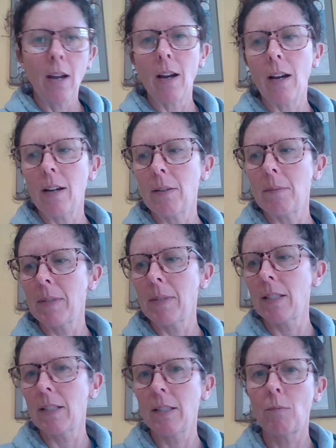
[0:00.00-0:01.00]

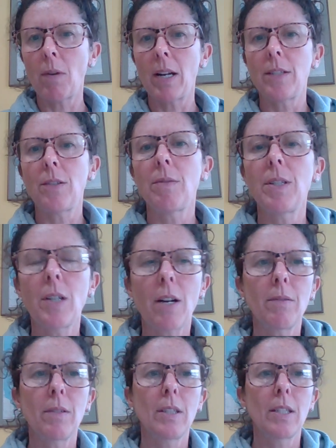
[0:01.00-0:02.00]
Wanted to reach out and